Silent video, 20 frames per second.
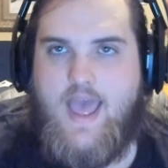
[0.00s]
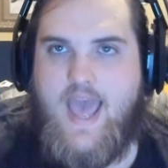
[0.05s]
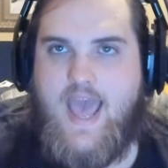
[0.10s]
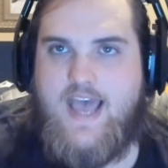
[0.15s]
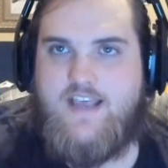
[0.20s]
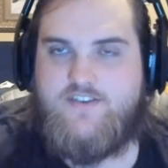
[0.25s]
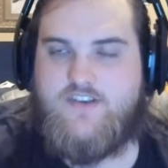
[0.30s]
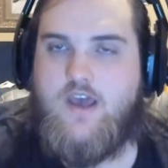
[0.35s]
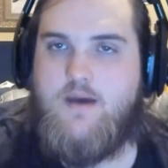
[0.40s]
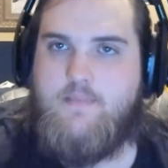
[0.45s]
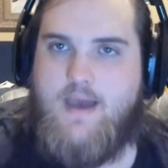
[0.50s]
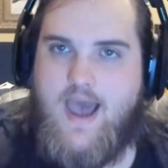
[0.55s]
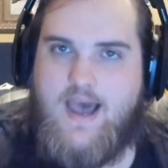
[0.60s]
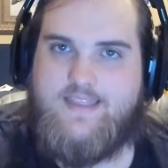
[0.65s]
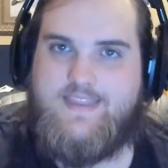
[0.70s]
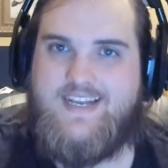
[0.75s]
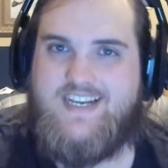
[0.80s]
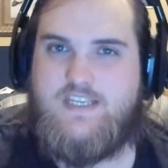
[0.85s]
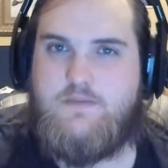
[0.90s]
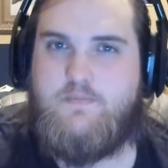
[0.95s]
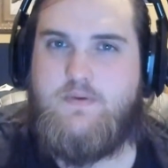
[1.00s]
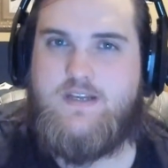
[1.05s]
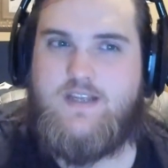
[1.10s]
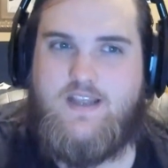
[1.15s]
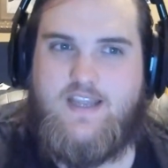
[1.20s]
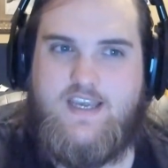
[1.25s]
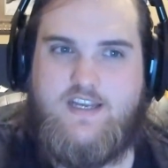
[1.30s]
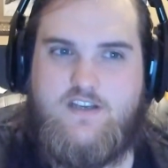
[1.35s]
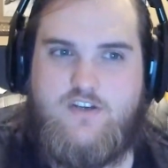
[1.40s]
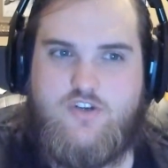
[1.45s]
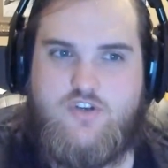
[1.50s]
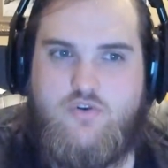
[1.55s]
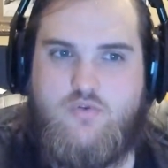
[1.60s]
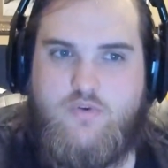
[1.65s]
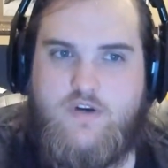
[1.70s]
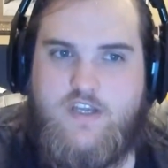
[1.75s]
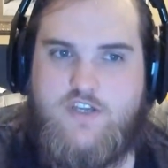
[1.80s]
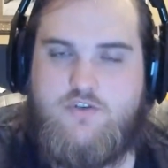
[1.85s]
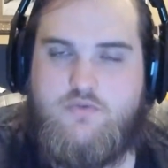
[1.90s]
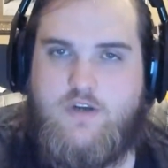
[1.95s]
has come out that it's been delayed to
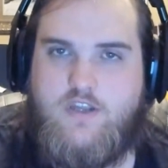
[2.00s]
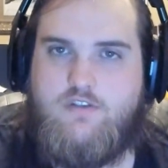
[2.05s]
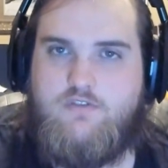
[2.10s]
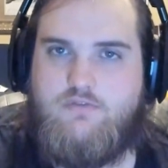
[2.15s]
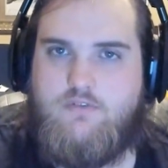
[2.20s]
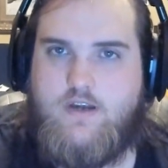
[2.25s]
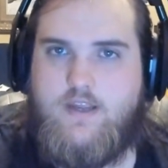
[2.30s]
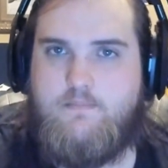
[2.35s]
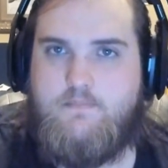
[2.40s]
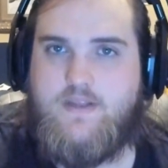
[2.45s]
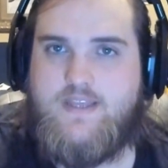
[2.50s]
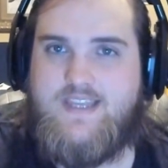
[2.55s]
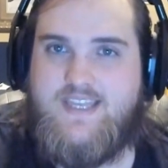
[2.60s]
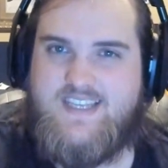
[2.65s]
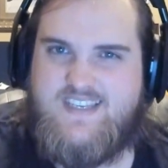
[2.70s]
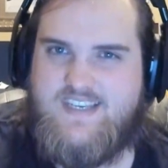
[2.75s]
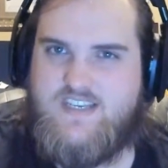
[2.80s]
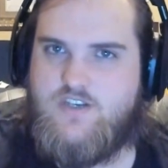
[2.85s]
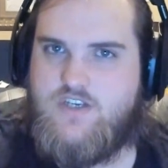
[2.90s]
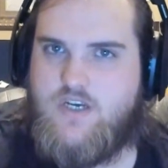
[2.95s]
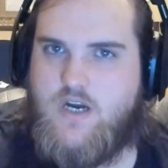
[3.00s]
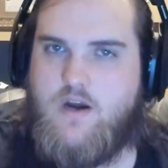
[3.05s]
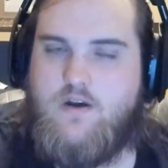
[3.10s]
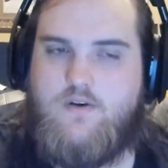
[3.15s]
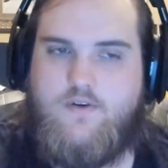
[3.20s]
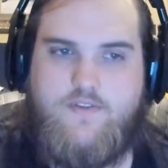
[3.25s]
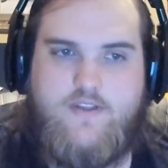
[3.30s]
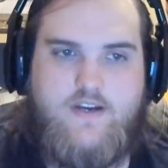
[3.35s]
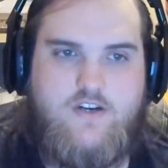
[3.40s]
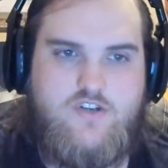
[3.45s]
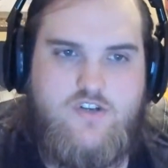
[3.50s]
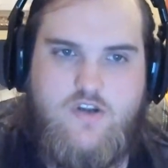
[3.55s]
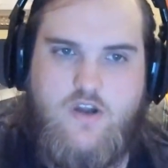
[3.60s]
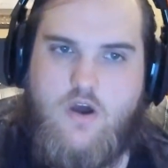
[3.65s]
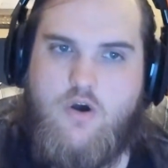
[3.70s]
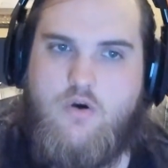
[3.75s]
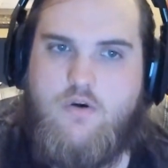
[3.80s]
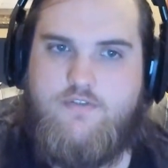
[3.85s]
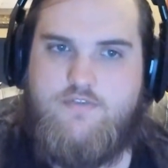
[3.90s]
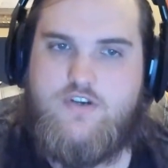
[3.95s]
2023, but it's internal. There's
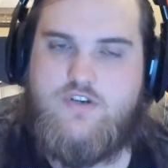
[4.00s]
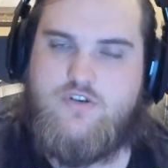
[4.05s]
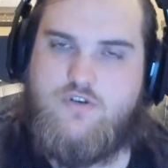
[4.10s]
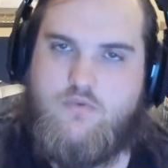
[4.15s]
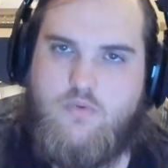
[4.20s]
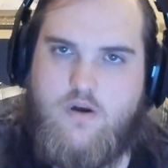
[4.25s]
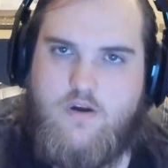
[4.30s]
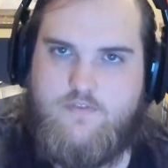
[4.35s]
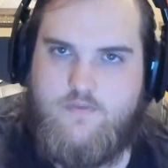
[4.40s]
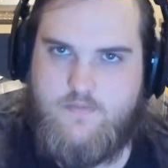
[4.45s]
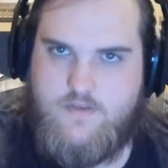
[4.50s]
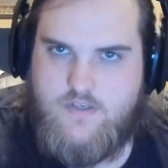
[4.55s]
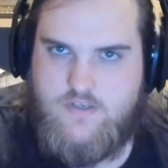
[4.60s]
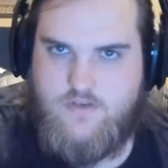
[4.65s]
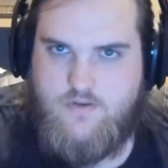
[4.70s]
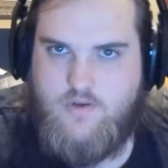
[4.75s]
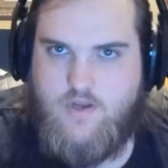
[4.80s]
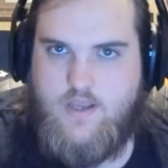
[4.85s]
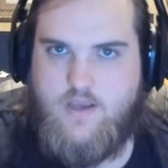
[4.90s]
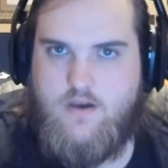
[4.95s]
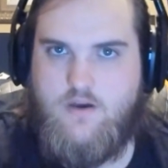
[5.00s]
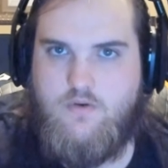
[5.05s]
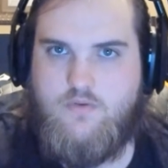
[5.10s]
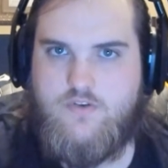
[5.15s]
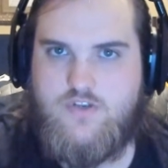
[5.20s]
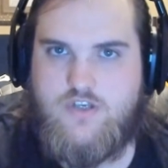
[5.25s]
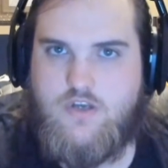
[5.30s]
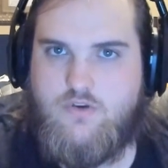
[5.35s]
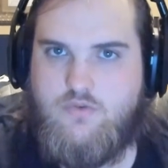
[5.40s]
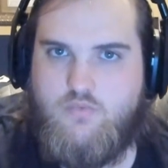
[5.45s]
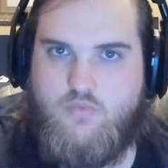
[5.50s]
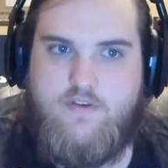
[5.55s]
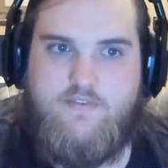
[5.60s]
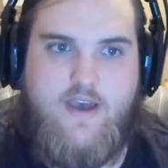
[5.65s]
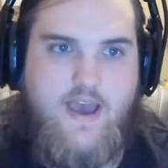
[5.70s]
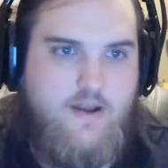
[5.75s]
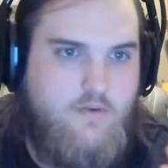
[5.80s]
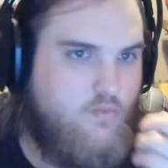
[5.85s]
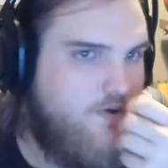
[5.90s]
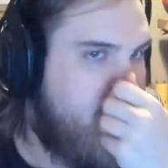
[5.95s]
no official word from the studio. So we've
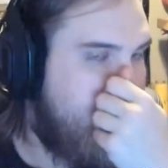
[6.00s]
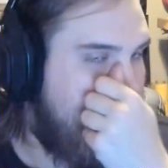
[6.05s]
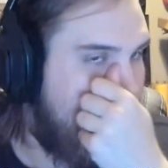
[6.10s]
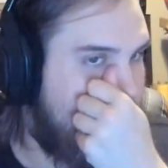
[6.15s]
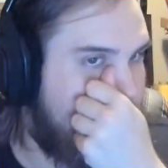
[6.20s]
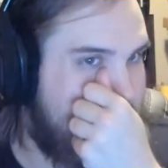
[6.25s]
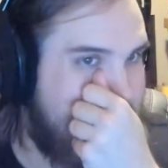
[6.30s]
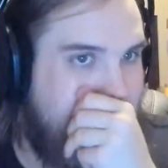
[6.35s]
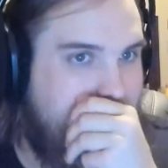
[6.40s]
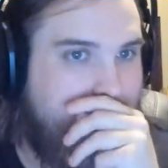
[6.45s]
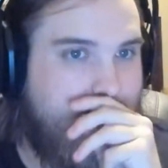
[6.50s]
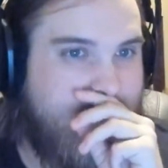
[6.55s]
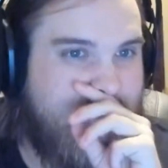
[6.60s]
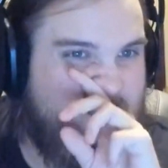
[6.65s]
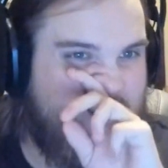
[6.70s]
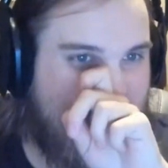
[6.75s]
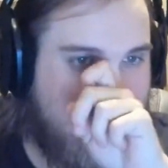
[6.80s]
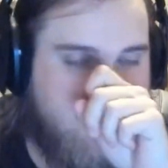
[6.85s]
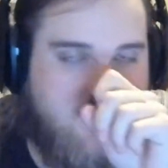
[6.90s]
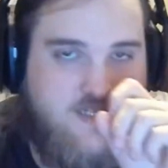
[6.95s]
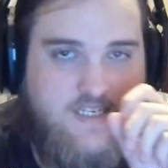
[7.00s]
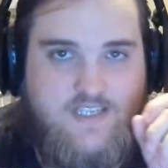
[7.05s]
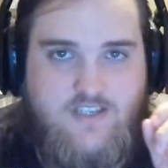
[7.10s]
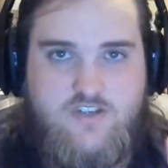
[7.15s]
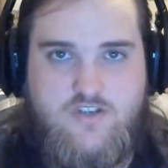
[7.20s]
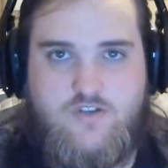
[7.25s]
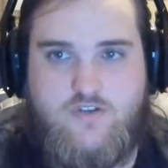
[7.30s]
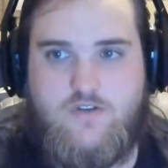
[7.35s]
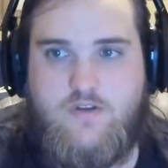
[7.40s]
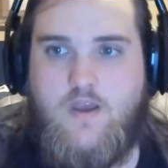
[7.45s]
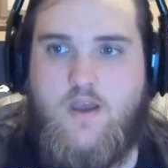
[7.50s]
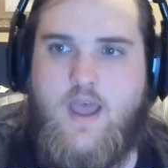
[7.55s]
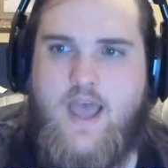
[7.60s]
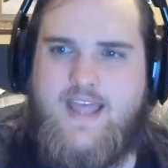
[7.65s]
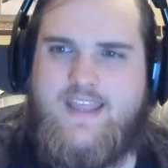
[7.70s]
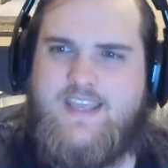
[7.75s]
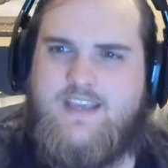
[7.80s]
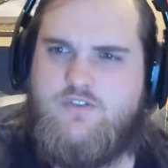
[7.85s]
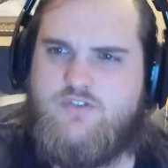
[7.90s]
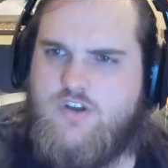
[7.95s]
had radio silence since,
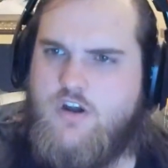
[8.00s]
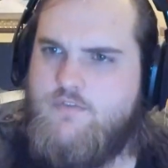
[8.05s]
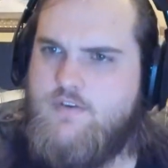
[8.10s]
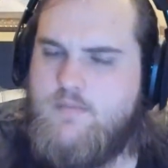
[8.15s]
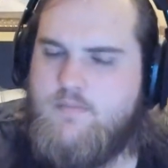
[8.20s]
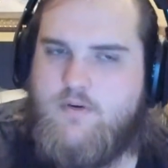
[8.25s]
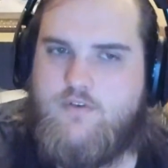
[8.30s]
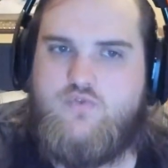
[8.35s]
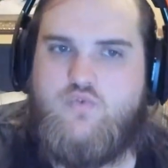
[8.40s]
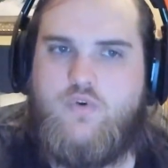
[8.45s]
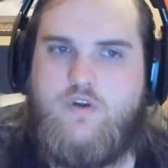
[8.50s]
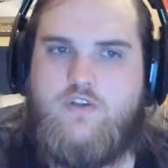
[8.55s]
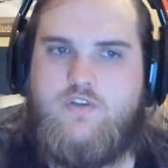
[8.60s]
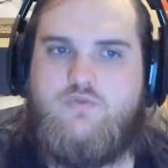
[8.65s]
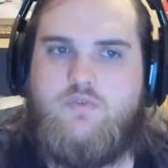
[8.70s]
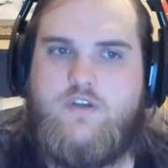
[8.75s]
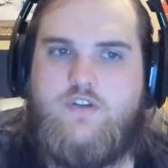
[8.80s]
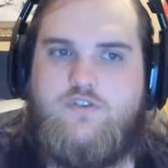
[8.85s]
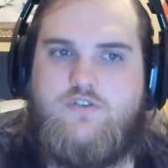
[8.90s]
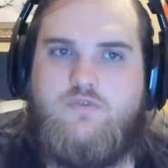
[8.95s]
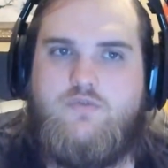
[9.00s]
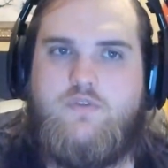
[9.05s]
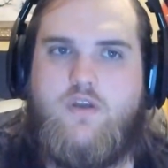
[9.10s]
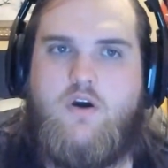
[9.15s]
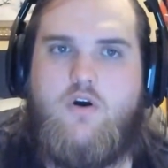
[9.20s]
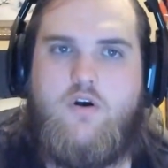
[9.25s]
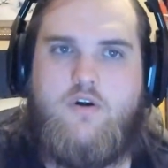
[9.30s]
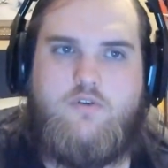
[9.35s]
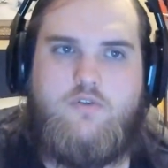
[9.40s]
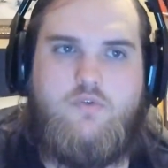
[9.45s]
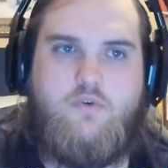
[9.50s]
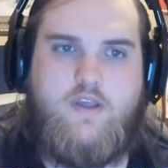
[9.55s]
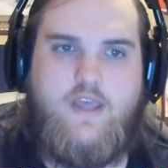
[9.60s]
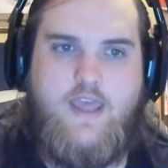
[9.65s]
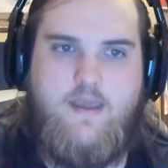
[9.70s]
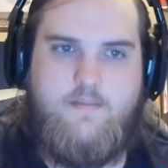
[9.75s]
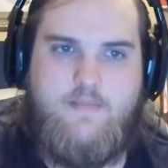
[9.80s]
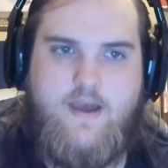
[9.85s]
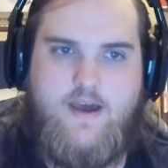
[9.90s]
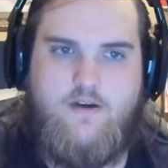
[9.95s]
I think it was November of 2022 when the article
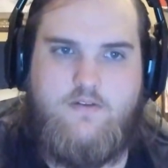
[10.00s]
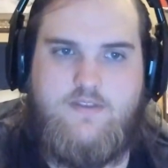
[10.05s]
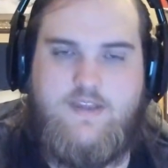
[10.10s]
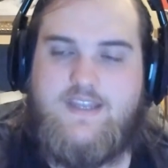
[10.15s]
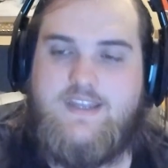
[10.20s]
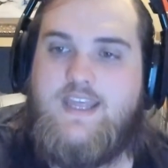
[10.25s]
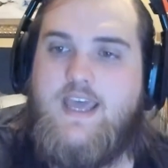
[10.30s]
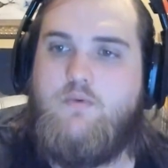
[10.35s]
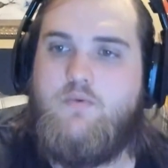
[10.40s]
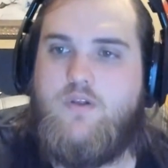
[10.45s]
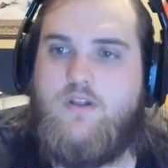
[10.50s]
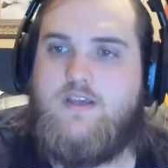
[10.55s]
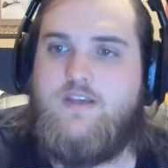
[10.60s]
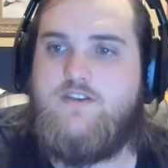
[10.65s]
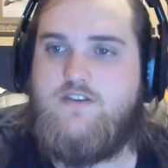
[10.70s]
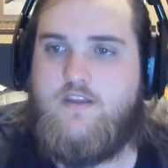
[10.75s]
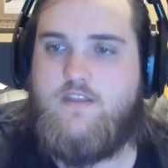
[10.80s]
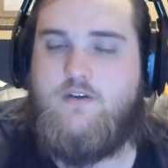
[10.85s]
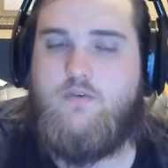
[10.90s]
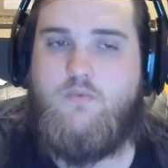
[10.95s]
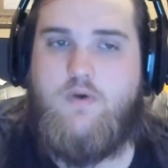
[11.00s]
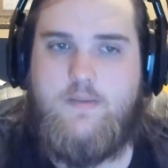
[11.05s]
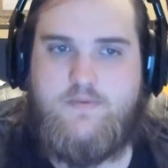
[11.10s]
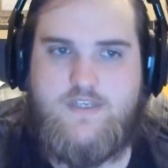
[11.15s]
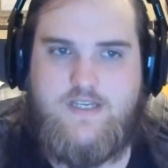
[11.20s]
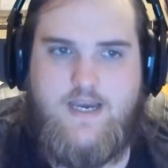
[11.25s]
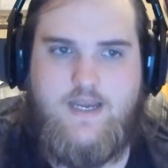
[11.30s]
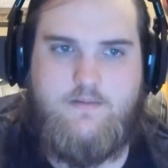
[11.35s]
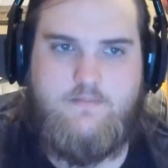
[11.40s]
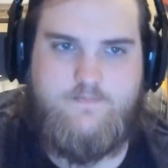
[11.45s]
came out that they released on their website.